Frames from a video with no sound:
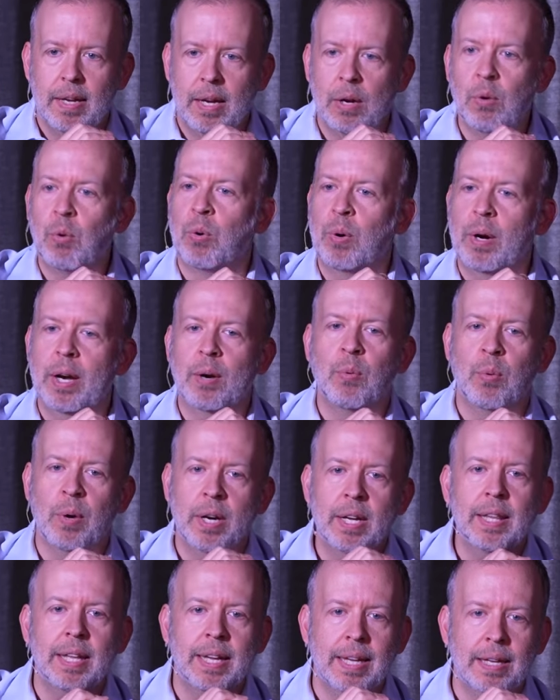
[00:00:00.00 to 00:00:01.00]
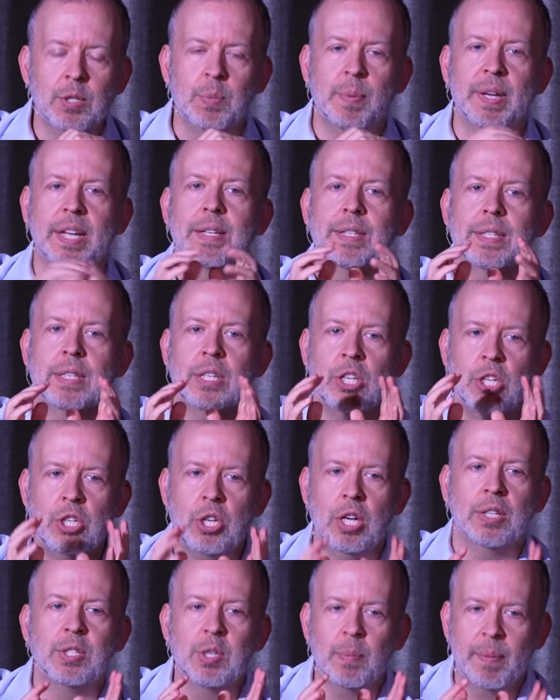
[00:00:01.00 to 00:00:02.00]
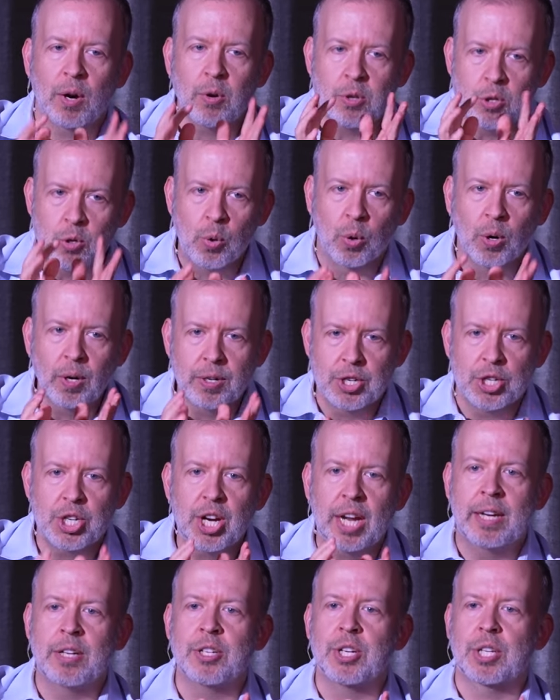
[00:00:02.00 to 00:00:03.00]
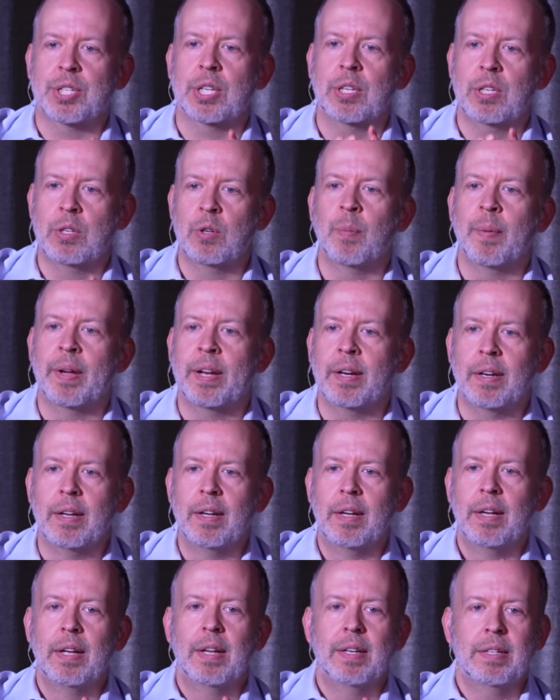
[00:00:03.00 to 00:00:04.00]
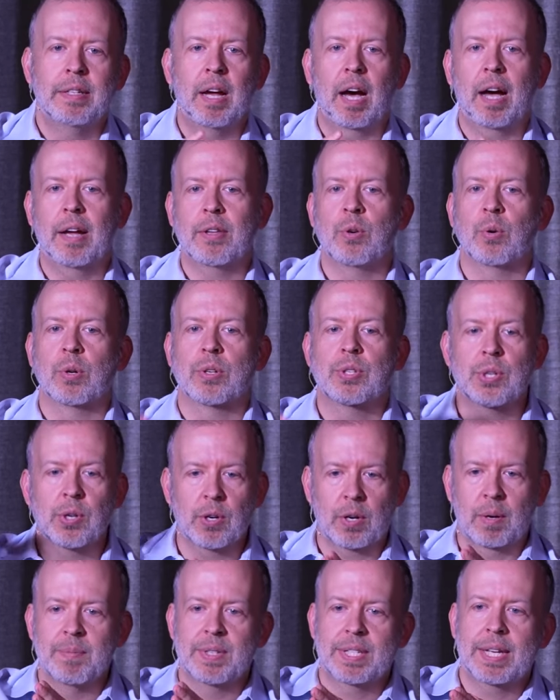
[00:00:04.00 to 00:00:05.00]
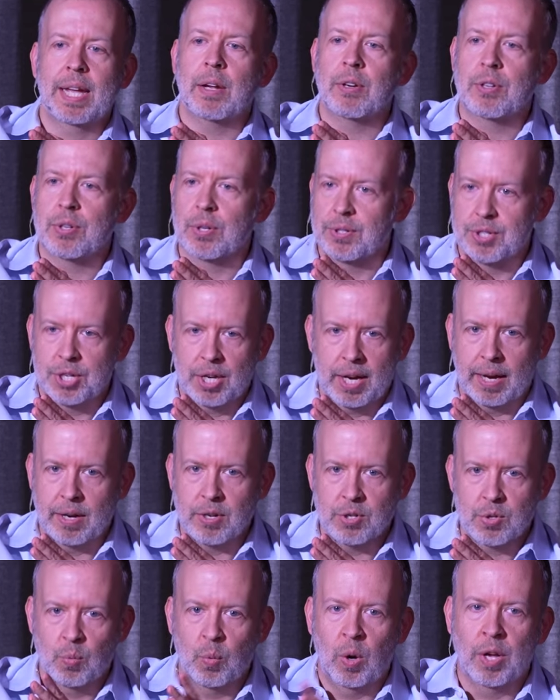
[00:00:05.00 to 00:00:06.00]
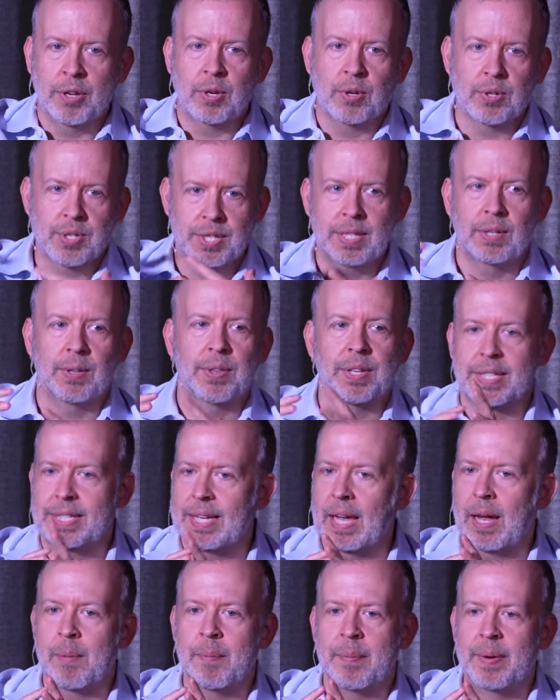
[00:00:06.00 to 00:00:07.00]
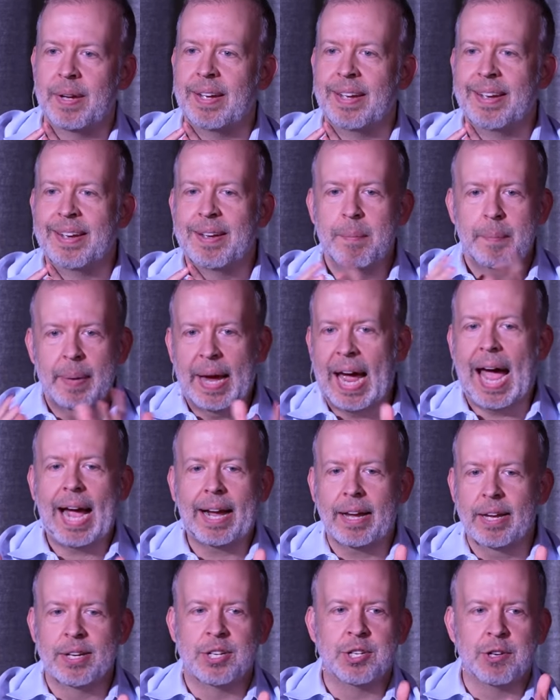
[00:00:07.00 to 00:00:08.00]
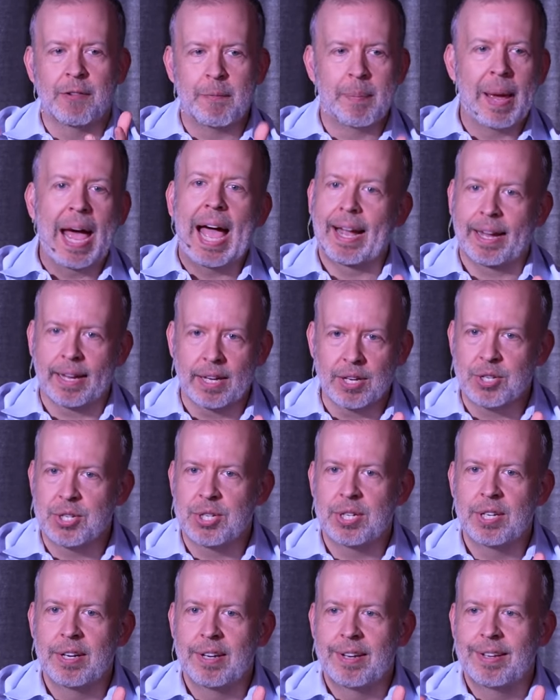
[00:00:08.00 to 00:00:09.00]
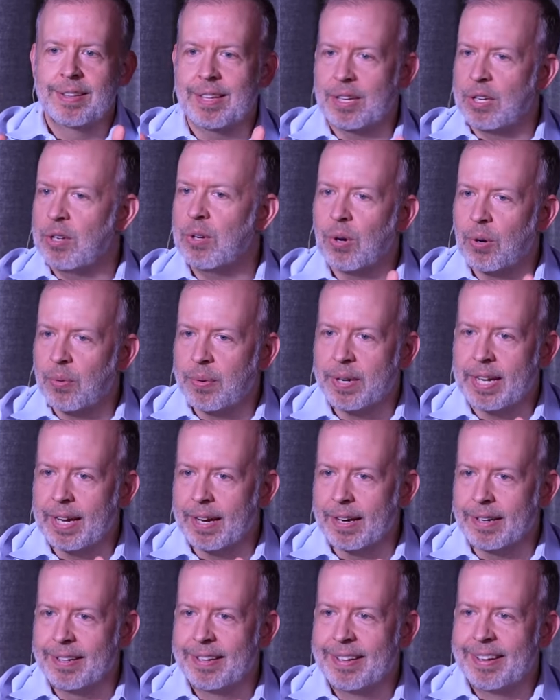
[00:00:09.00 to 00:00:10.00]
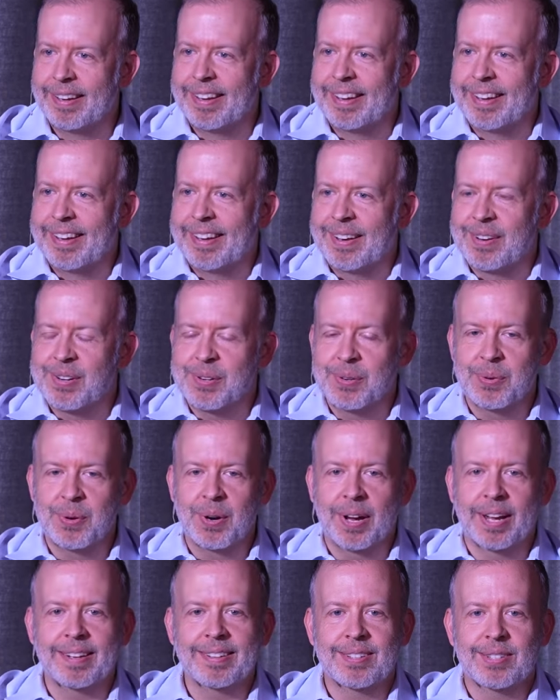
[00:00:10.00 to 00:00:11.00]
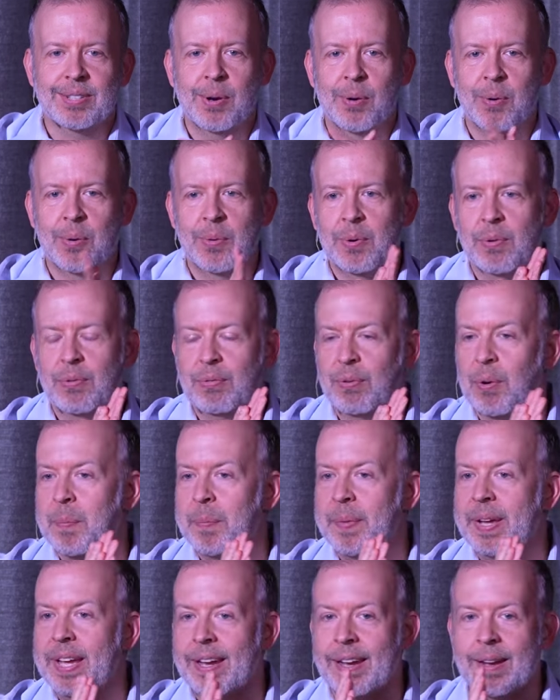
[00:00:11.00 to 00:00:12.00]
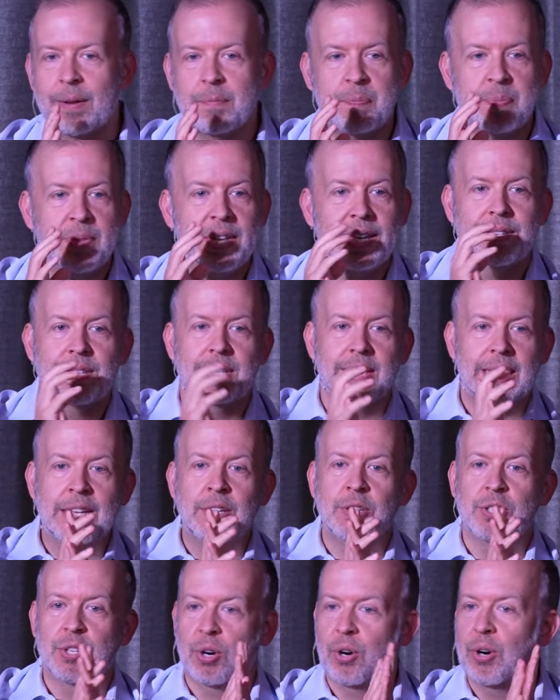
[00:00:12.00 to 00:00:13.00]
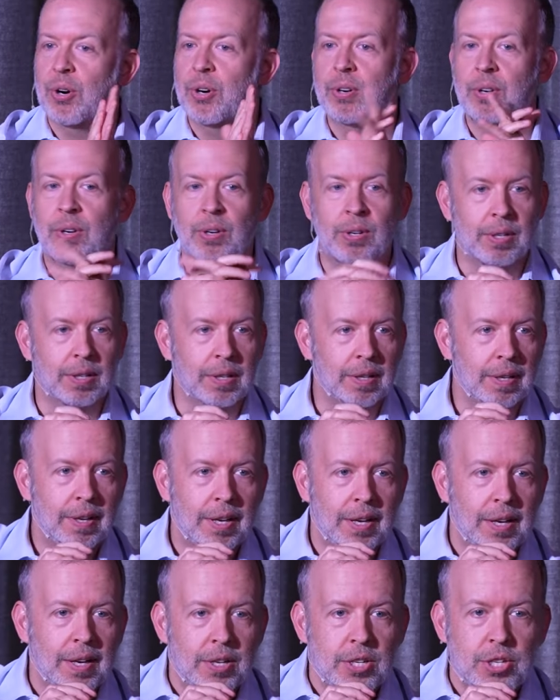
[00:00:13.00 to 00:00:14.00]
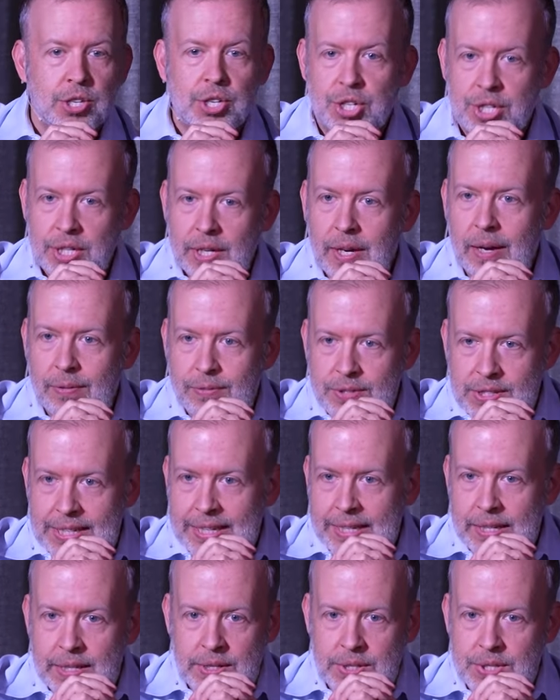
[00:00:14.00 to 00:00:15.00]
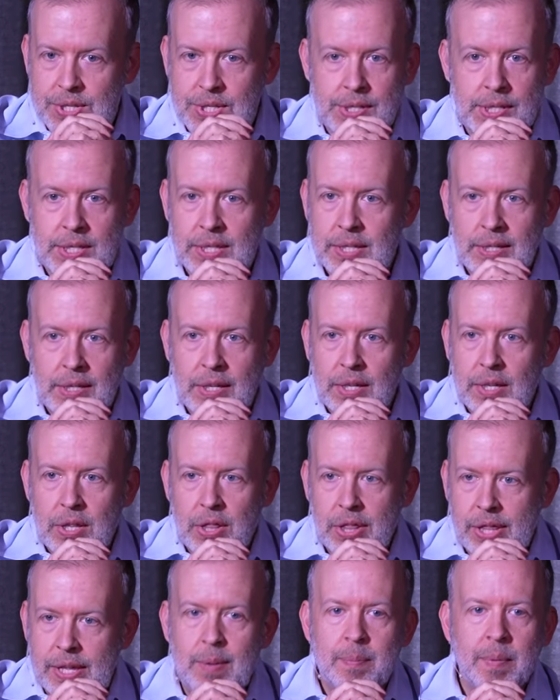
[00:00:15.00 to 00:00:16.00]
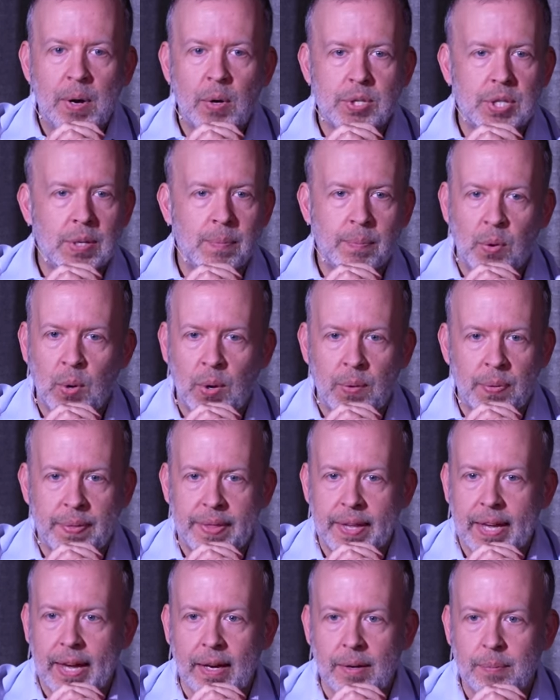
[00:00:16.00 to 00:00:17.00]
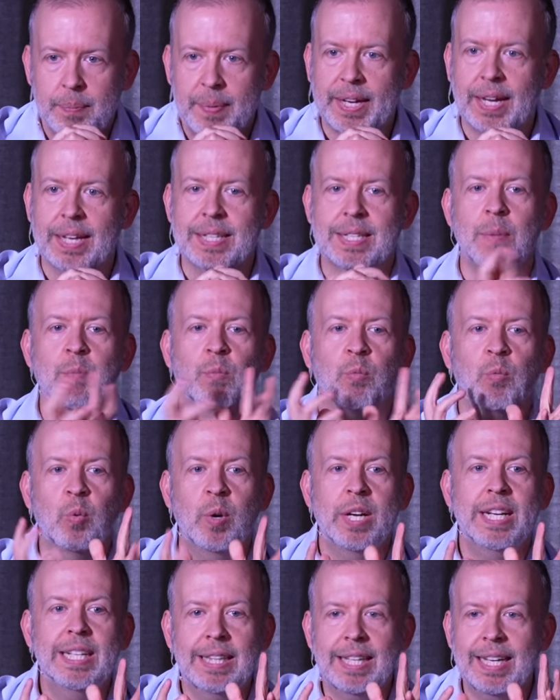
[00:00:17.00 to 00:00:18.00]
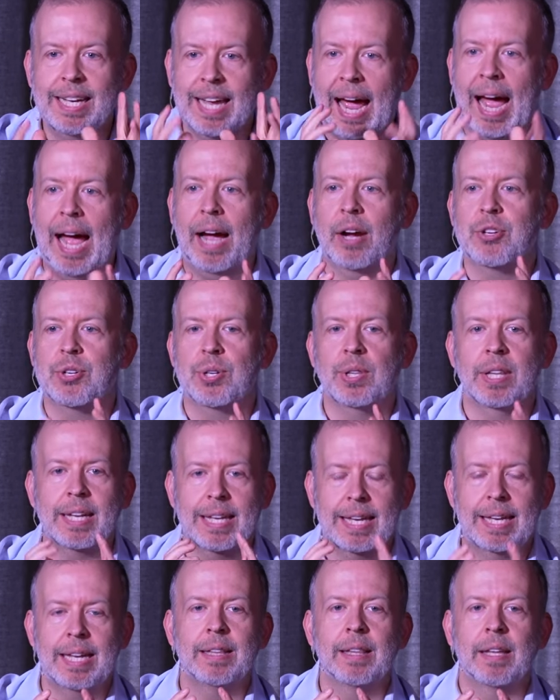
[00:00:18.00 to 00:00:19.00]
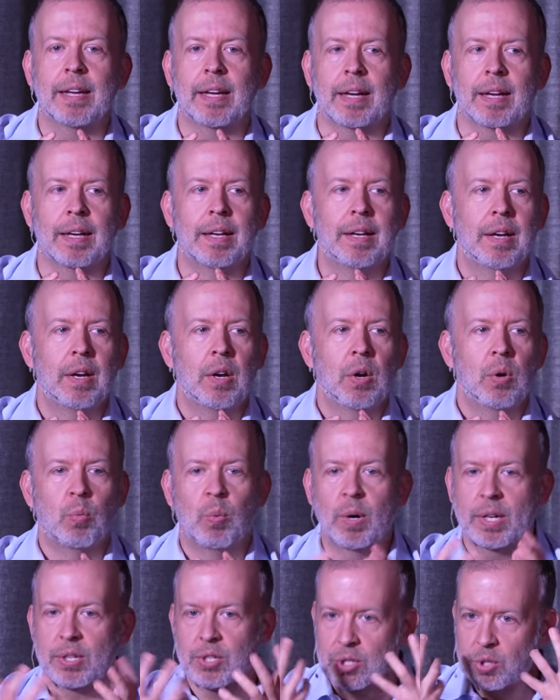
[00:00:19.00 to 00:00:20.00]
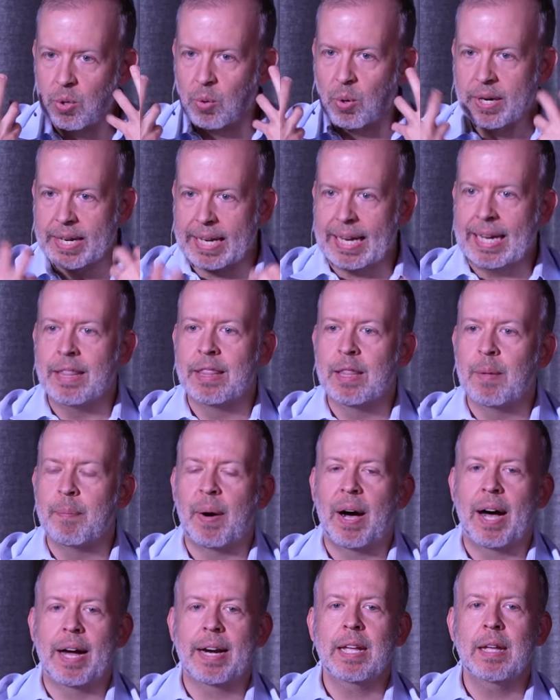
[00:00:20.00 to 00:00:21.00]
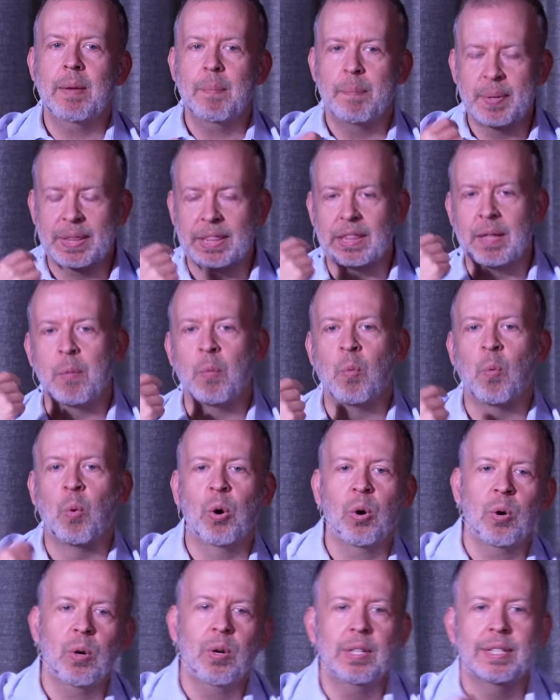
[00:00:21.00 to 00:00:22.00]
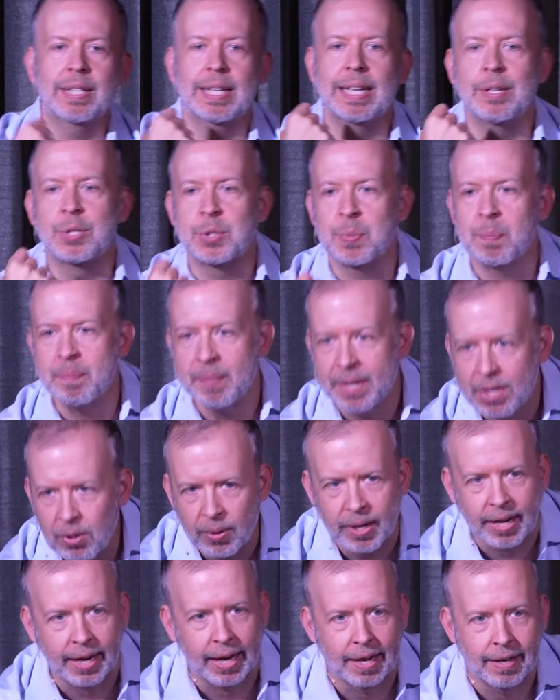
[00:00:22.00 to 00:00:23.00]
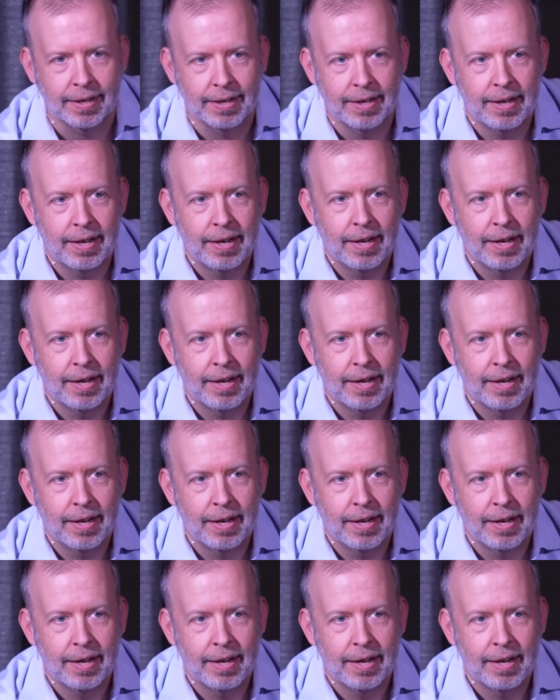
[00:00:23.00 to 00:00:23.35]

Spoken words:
It really is, because it's about your change as a human, not your circumstantial change, while you're still the same package of baggage that you don't need, right? So for me, this internal shift is the most important thing, because I'm really actually healing what's stored in the body, but the world is mirroring it.